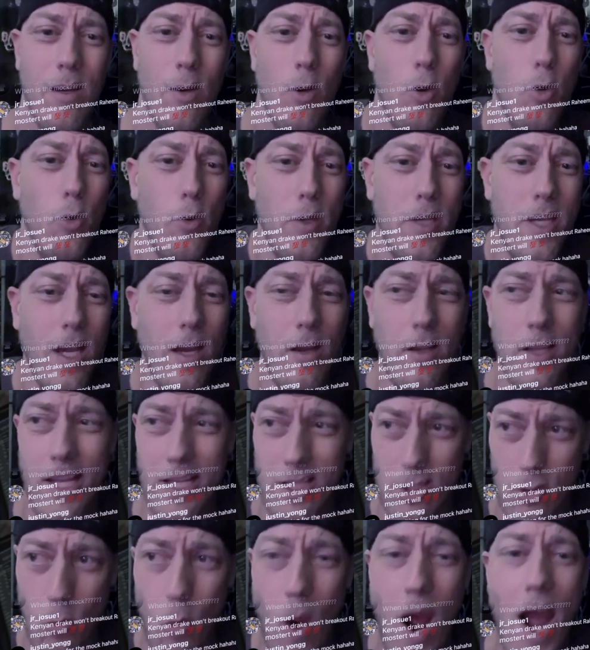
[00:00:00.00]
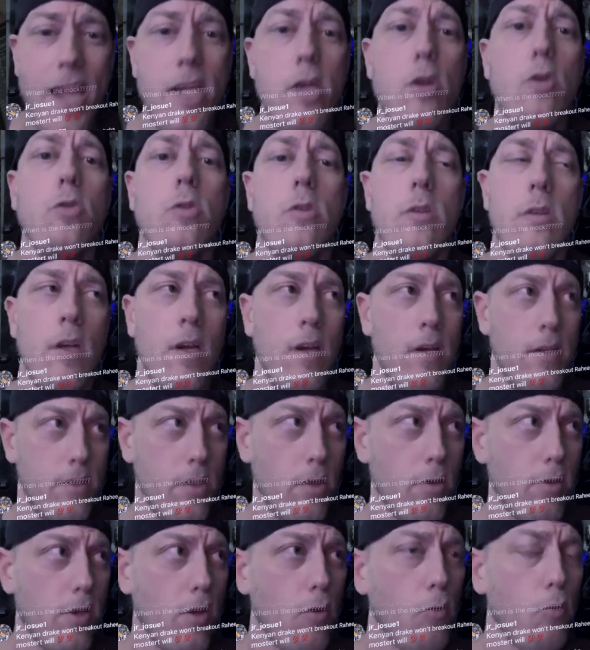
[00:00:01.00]

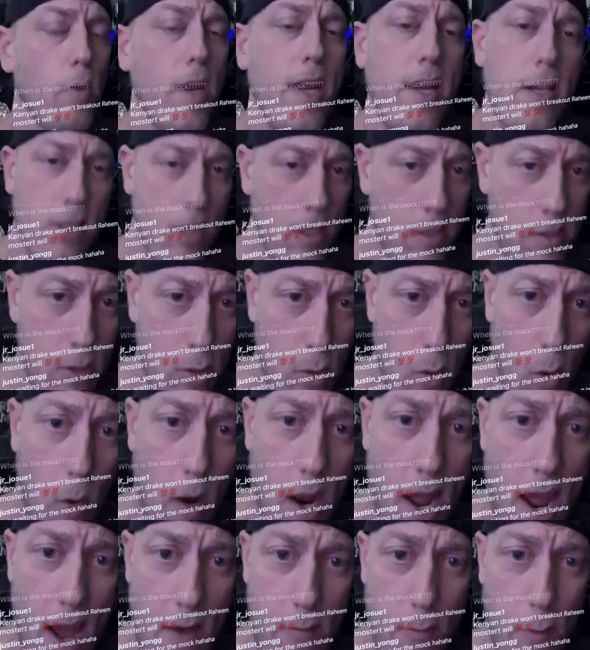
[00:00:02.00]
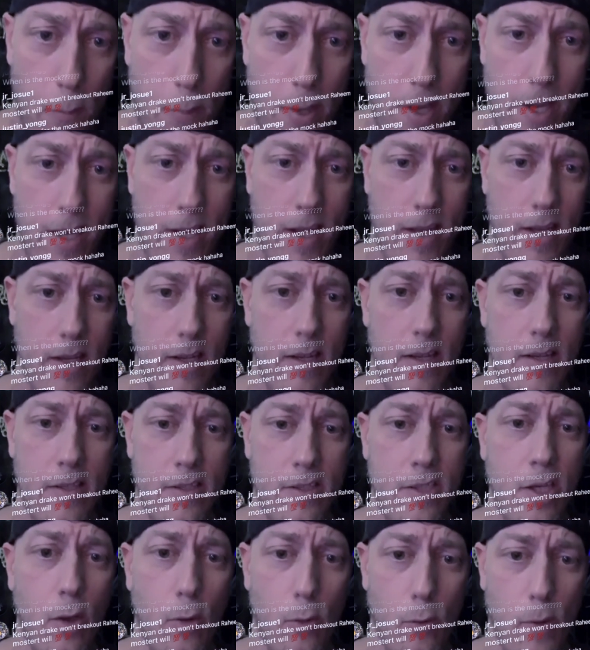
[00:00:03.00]
There's a reason you don't have a pick
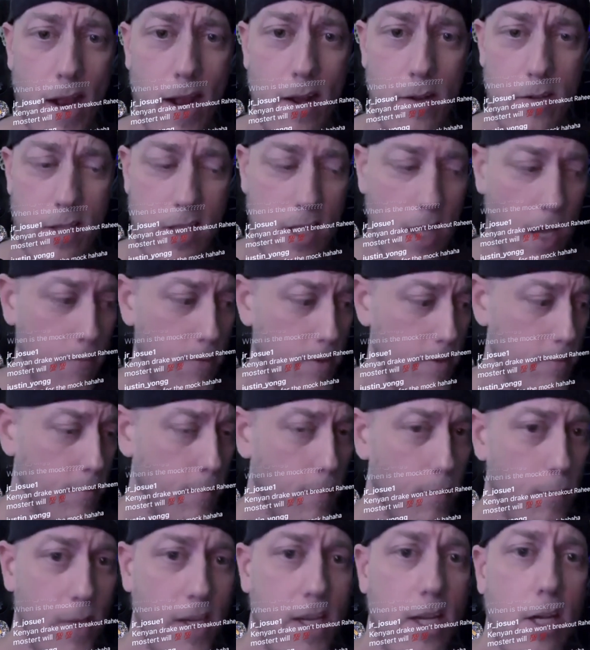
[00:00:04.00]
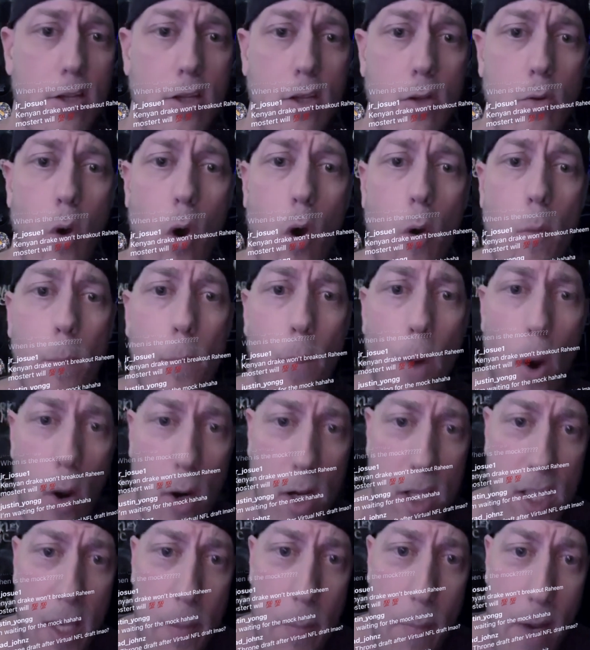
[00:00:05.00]
until round 7. Because you own
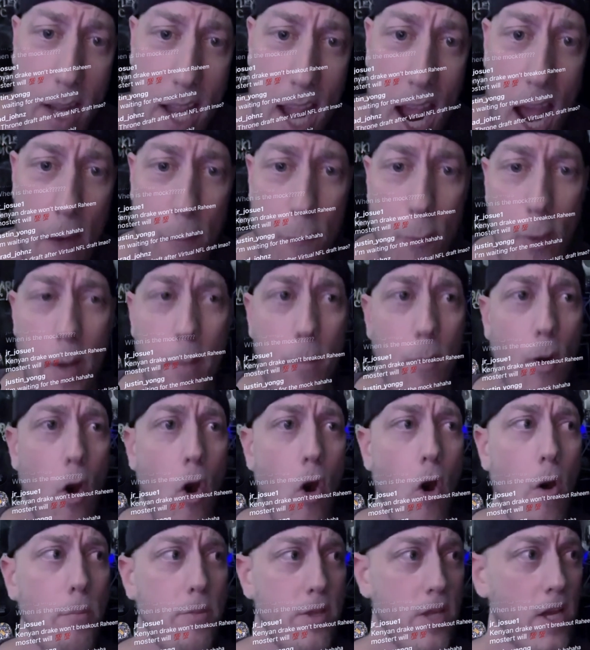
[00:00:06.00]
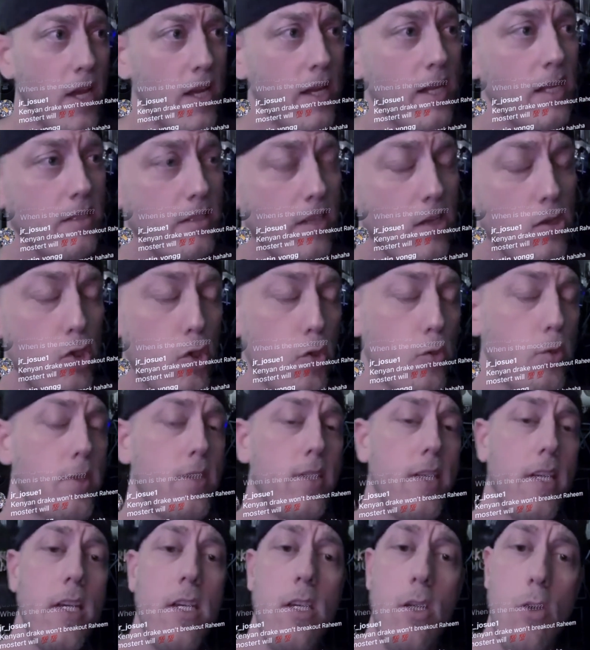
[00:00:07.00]
Barkley, McCaffrey, and Mahomes. Did you
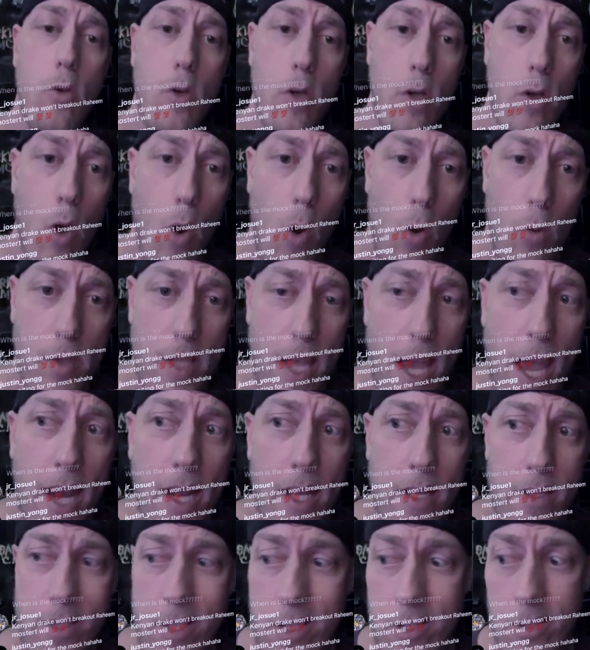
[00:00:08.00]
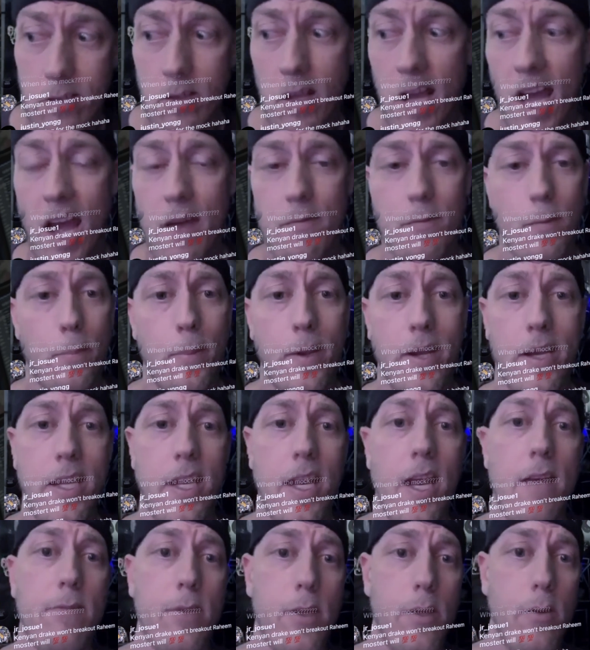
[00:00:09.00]
think you could own that and still have a pick
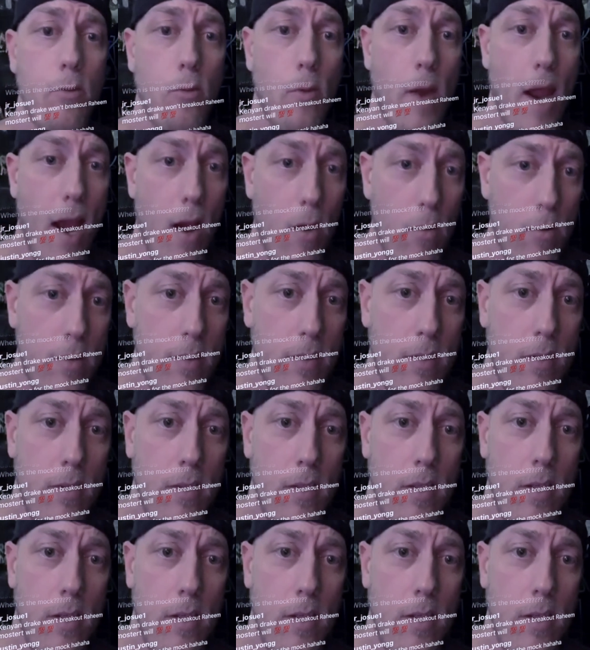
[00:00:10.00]
in every round?